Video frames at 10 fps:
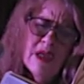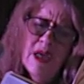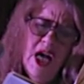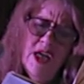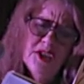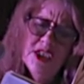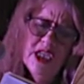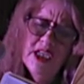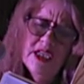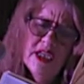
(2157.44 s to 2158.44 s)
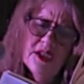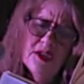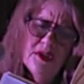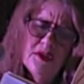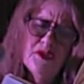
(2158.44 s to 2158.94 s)
How did I get
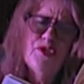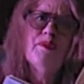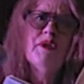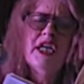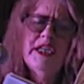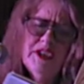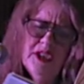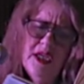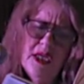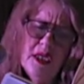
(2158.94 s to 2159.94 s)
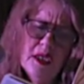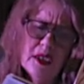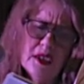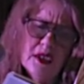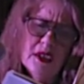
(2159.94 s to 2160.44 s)
from there to here?